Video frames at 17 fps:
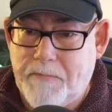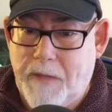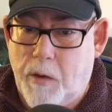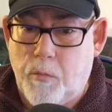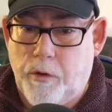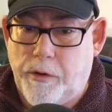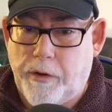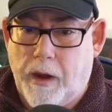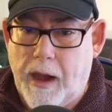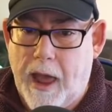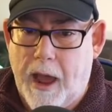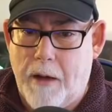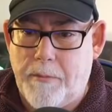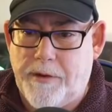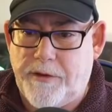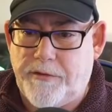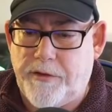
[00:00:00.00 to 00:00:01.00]
it wouldn't
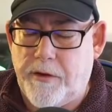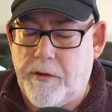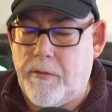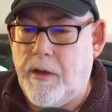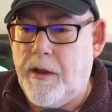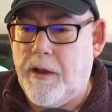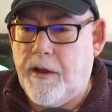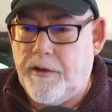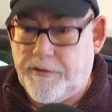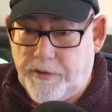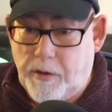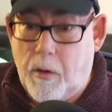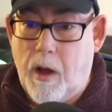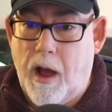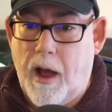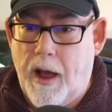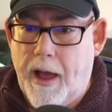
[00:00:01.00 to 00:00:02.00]
allow me to.
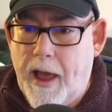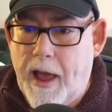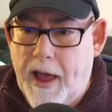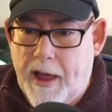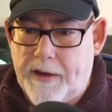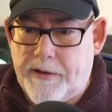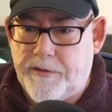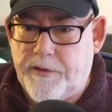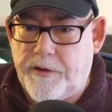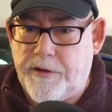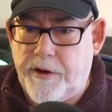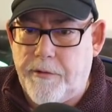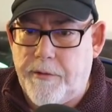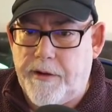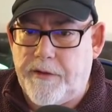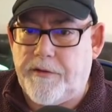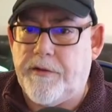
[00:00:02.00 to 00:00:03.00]
So I had to
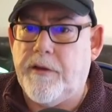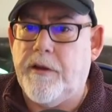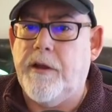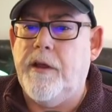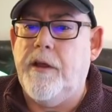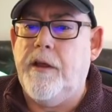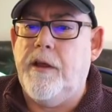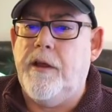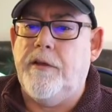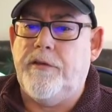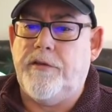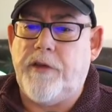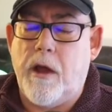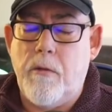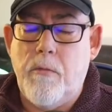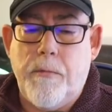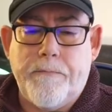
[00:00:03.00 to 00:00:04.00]
do it.
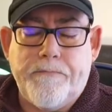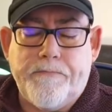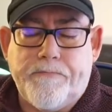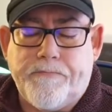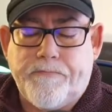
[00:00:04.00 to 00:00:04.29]
So